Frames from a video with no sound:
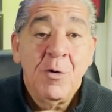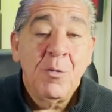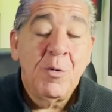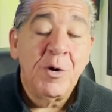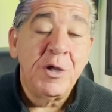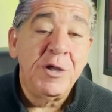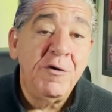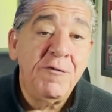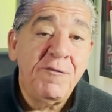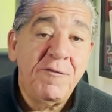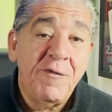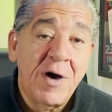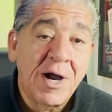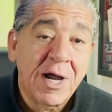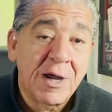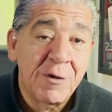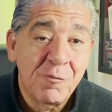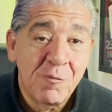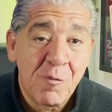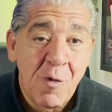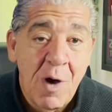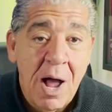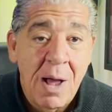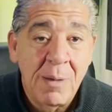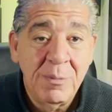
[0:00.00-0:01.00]
When you
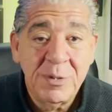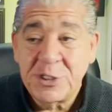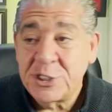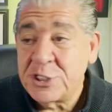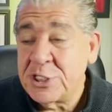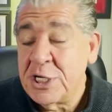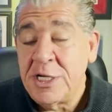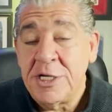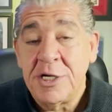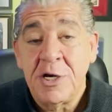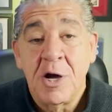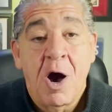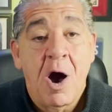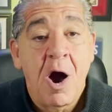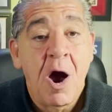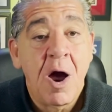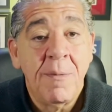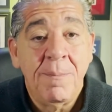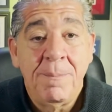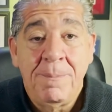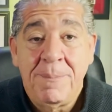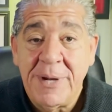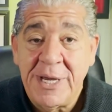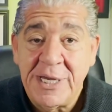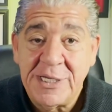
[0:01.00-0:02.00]
fucking rob shit, your
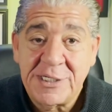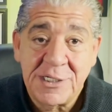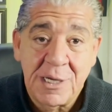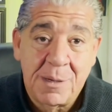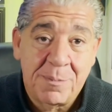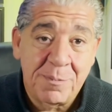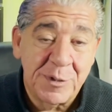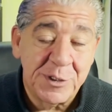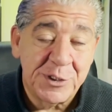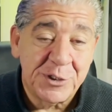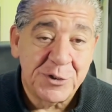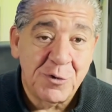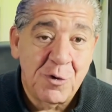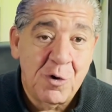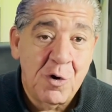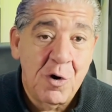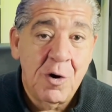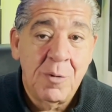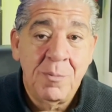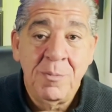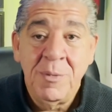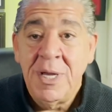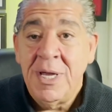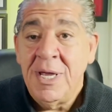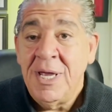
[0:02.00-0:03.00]
heart beats up a
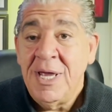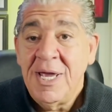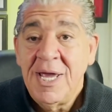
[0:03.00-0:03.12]
storm,